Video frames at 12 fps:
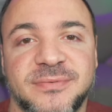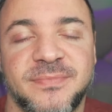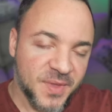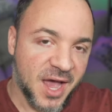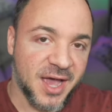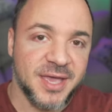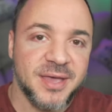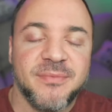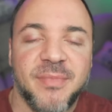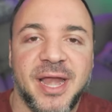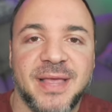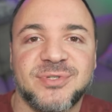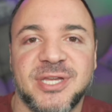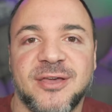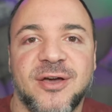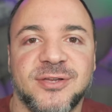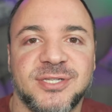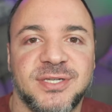Hi, my name is Nick
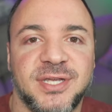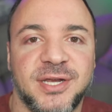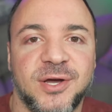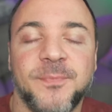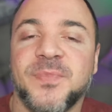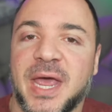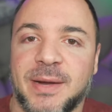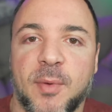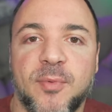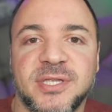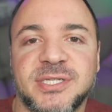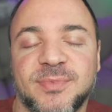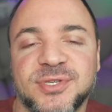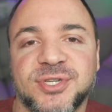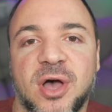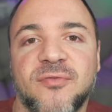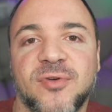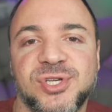Cosentino, and I'm a Principal
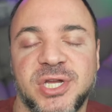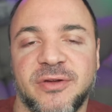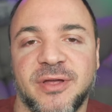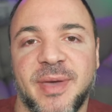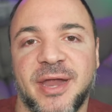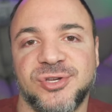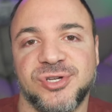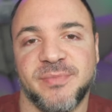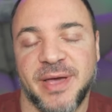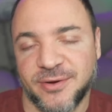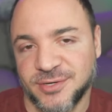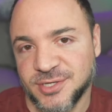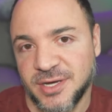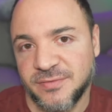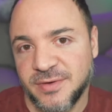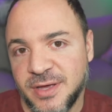Software Engineering Manager at Microsoft.